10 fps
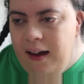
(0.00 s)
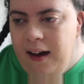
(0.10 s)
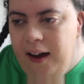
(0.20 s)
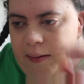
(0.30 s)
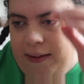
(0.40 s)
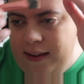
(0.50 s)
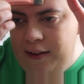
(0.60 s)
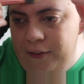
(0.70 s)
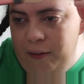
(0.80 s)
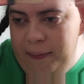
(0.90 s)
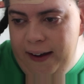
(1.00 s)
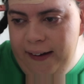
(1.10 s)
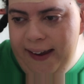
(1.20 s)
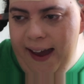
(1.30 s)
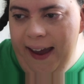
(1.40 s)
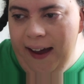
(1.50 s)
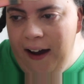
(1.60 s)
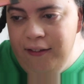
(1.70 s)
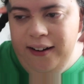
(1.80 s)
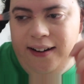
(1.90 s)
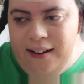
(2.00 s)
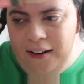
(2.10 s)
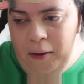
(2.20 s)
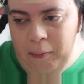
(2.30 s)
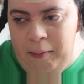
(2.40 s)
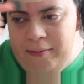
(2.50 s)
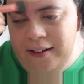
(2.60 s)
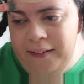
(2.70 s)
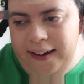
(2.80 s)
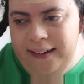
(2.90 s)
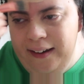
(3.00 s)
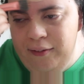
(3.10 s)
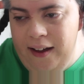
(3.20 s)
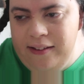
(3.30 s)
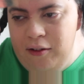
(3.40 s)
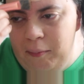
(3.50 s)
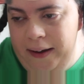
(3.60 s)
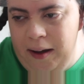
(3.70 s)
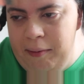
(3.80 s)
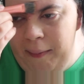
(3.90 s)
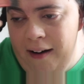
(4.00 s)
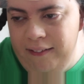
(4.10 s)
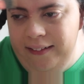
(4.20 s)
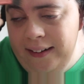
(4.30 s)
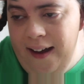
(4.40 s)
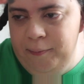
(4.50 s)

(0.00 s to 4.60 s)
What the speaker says: I hope this is filming okay. I really don't know what I'm doing, if that's not become apparent.